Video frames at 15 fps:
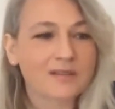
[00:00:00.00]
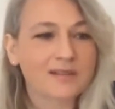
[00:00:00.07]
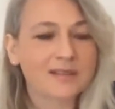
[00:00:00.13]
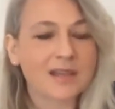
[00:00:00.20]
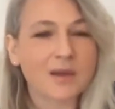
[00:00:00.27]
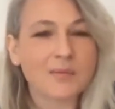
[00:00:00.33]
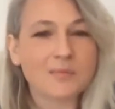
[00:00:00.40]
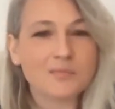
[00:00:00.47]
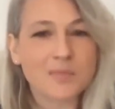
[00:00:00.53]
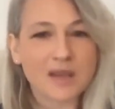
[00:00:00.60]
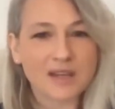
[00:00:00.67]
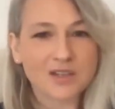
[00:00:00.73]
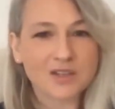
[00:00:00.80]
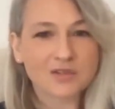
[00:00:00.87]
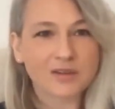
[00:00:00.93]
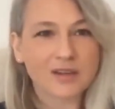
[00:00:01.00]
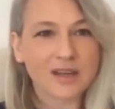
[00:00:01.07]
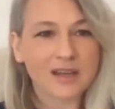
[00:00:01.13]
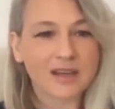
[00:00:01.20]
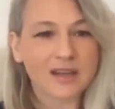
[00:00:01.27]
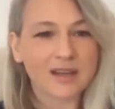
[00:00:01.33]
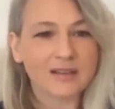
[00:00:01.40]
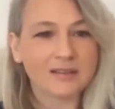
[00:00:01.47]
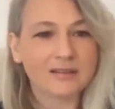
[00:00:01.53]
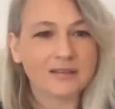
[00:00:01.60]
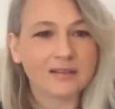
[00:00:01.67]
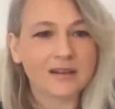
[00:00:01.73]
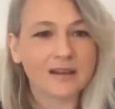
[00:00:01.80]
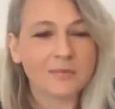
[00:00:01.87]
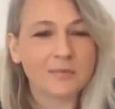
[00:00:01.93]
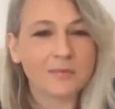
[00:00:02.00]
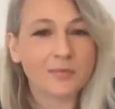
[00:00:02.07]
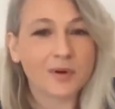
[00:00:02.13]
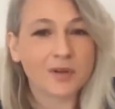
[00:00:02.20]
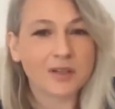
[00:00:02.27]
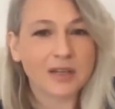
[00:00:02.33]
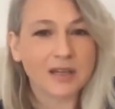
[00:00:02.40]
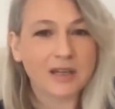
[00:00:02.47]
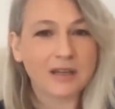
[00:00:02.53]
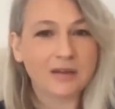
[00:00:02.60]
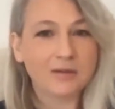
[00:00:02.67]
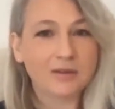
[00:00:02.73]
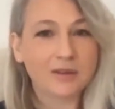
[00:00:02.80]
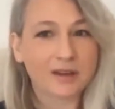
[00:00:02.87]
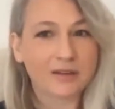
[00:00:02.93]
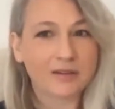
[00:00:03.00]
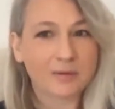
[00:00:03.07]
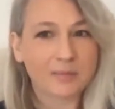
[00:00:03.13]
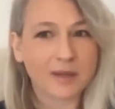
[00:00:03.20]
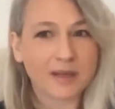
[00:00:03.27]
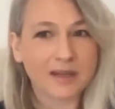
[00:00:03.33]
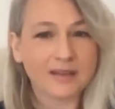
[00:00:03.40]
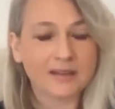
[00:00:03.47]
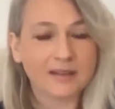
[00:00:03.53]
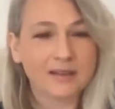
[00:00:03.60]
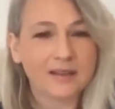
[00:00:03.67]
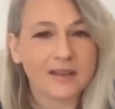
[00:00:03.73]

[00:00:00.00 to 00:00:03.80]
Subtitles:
some history in body therapy.